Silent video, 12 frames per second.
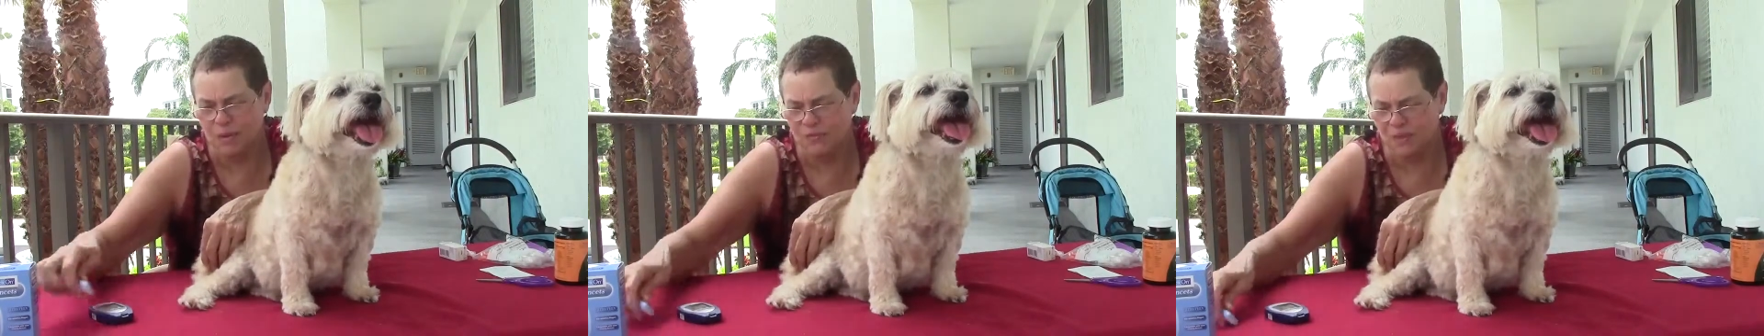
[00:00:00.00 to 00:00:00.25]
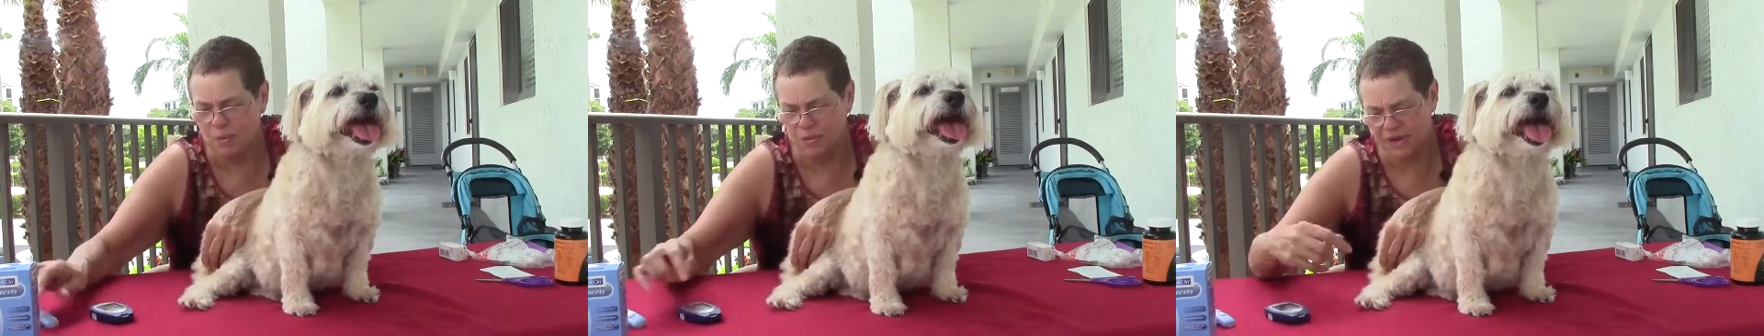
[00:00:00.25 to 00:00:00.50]
And
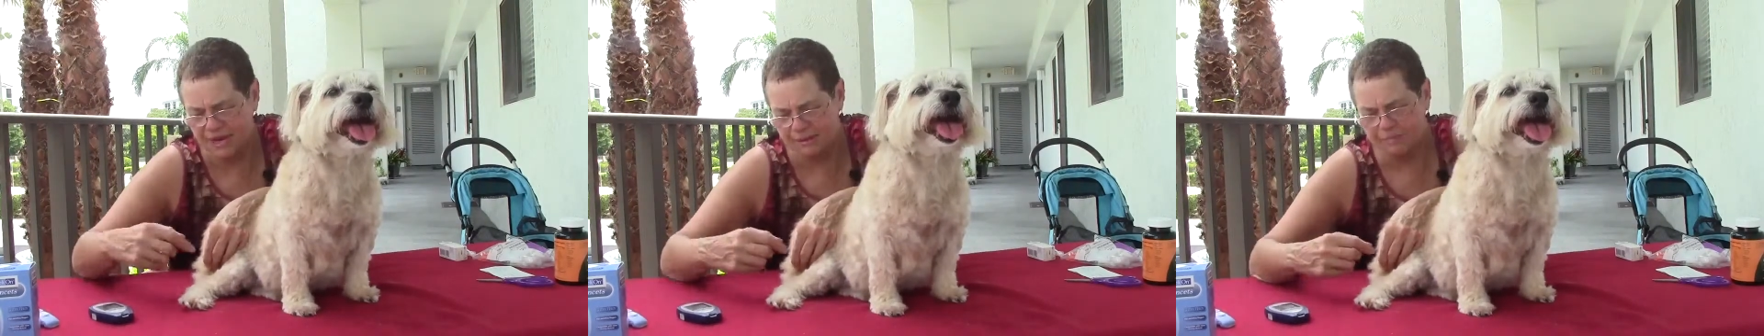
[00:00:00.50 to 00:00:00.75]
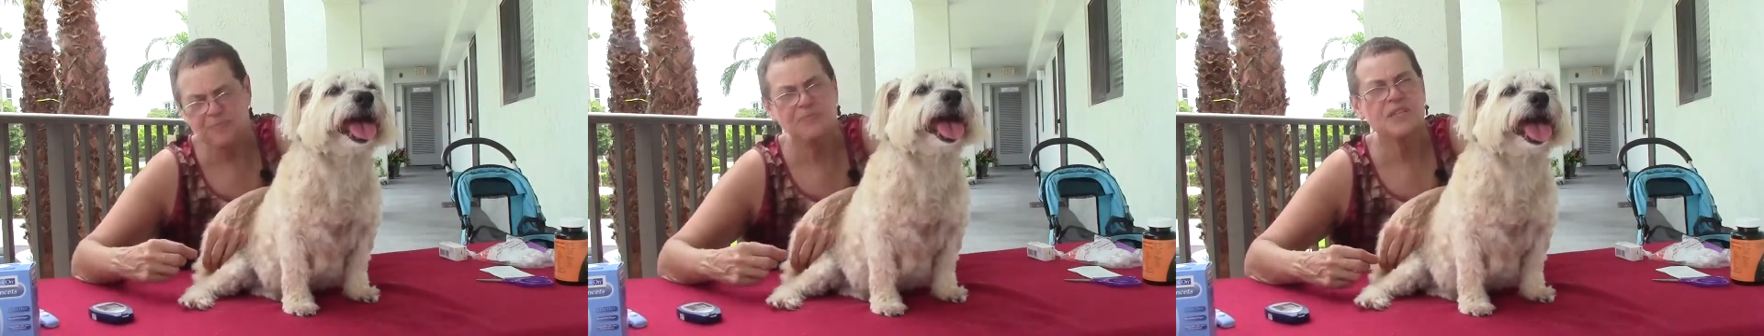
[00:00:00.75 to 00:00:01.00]
when the
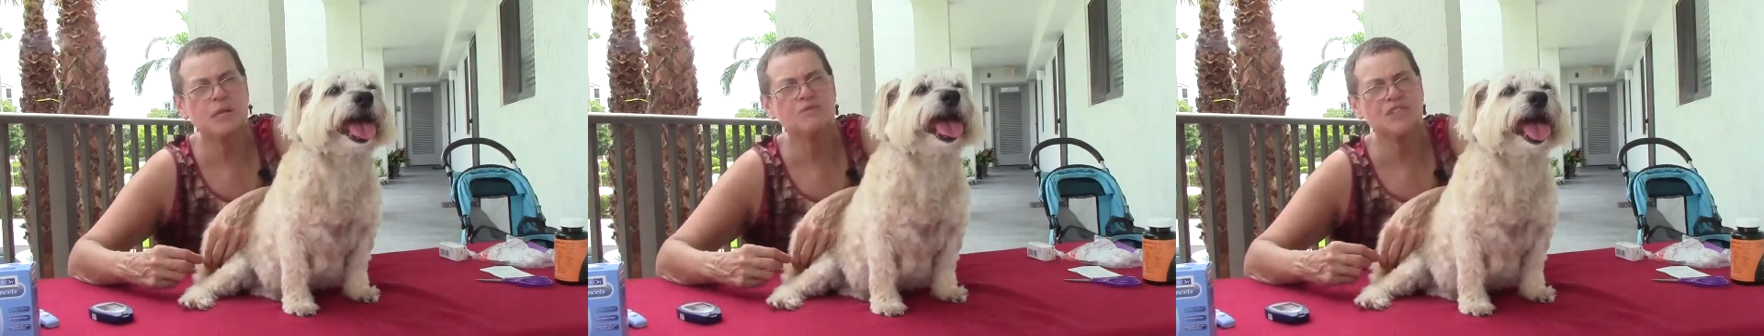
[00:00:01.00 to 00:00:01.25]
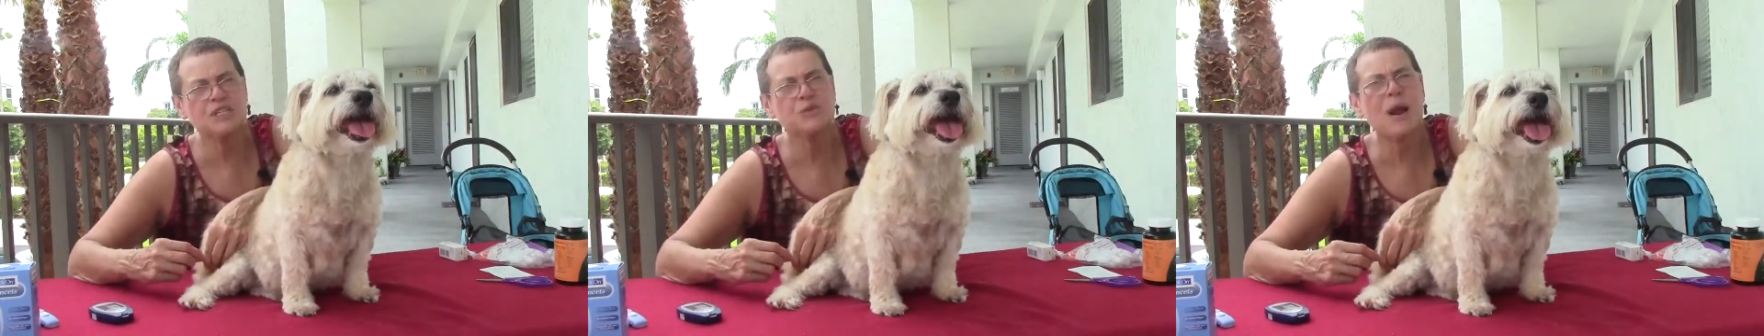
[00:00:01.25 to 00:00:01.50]
blood,
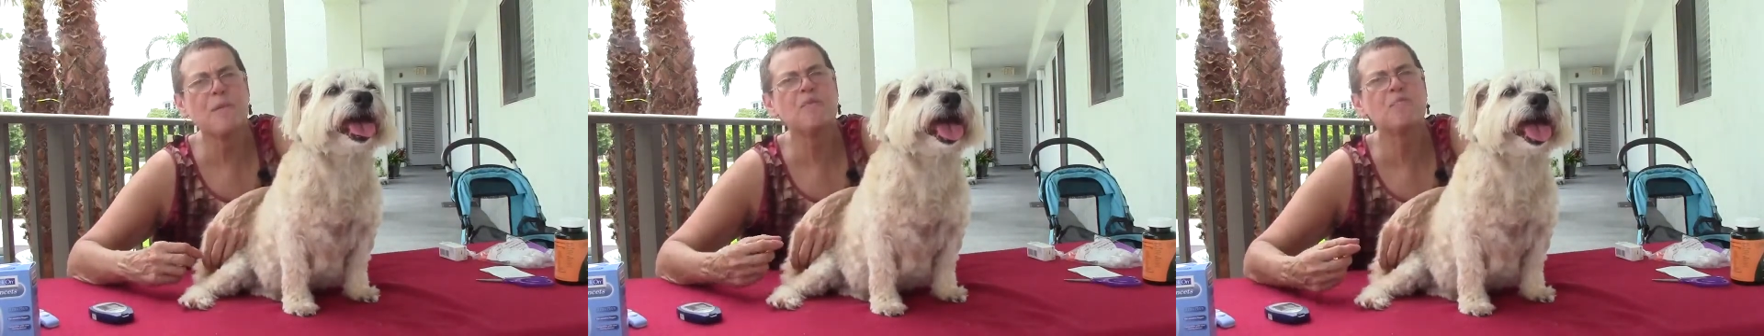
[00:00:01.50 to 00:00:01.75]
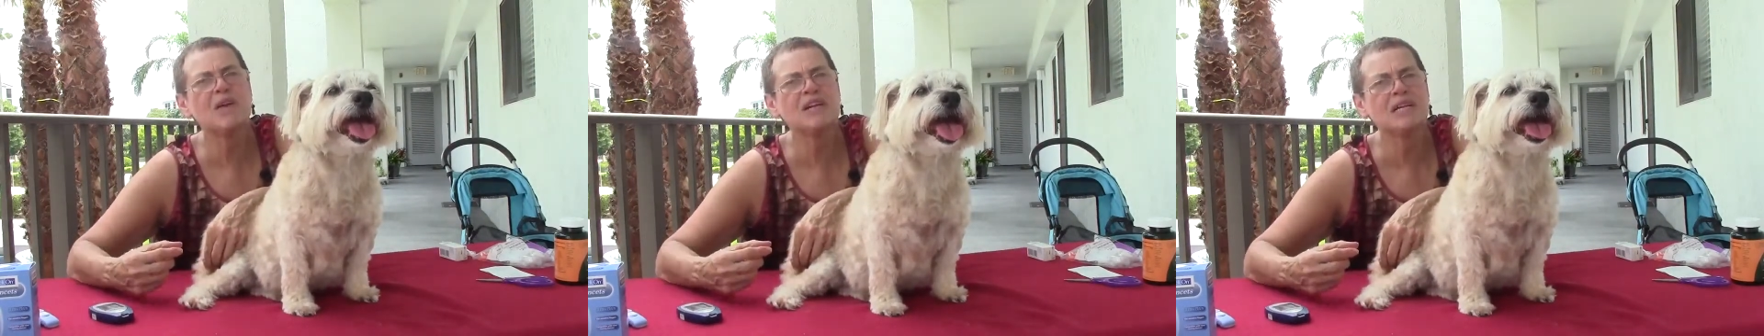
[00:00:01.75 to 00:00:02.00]
the drop
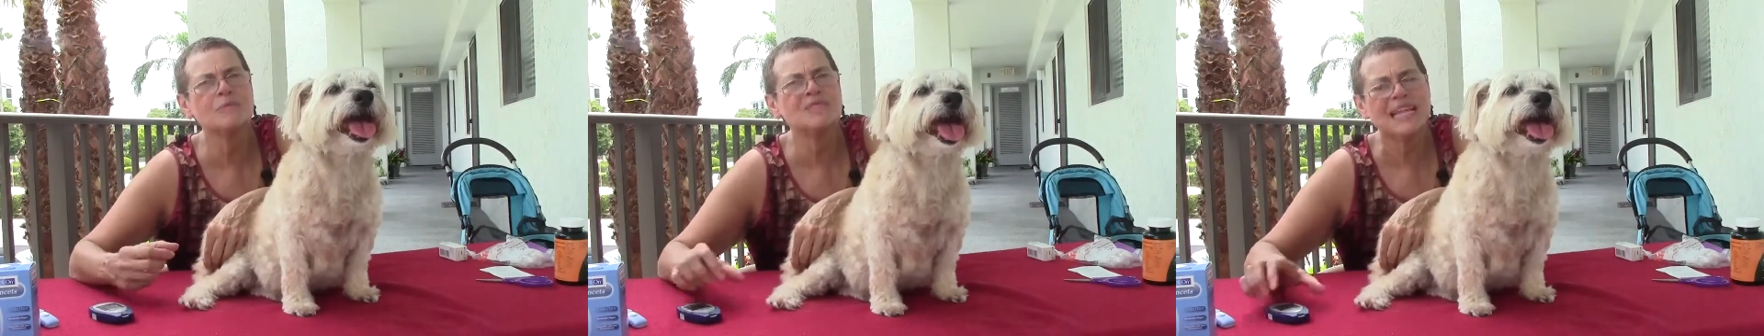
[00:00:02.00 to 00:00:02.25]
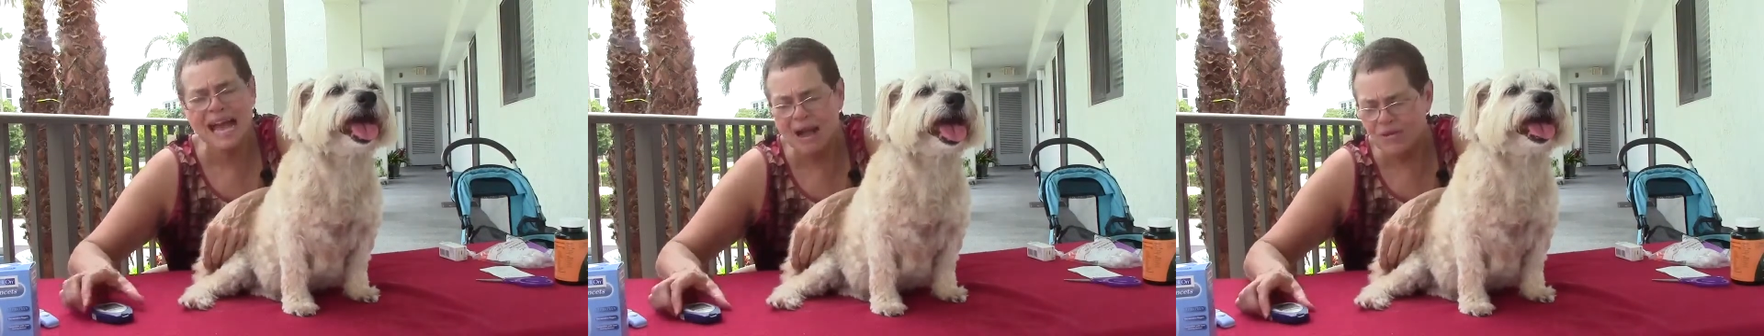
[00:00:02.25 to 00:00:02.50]
of blood
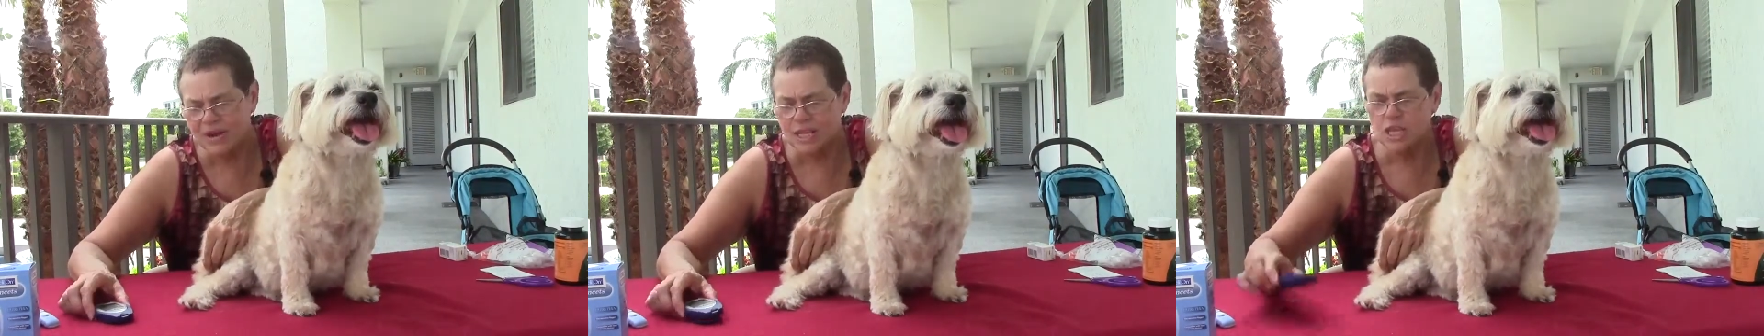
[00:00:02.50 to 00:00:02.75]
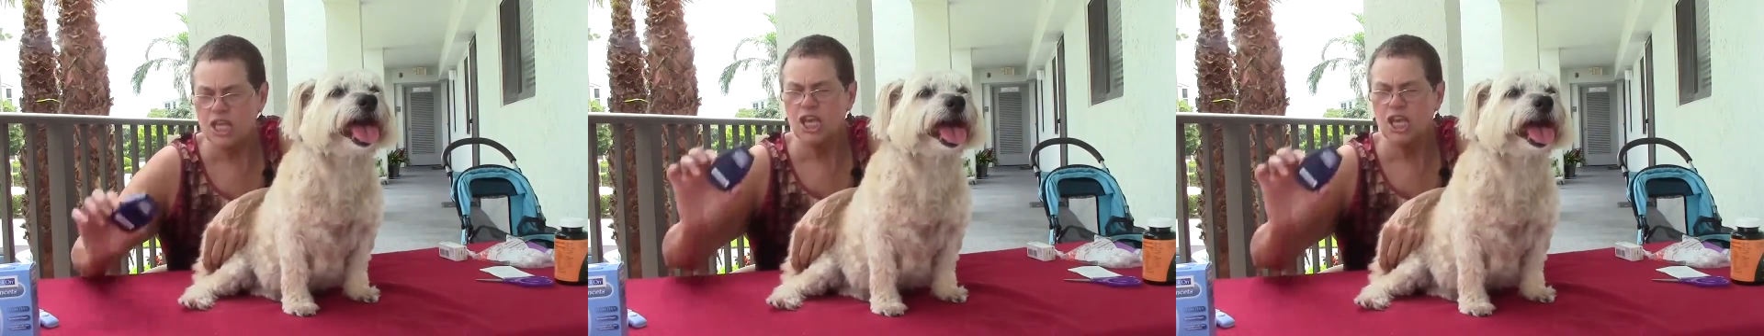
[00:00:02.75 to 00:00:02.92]
comes out,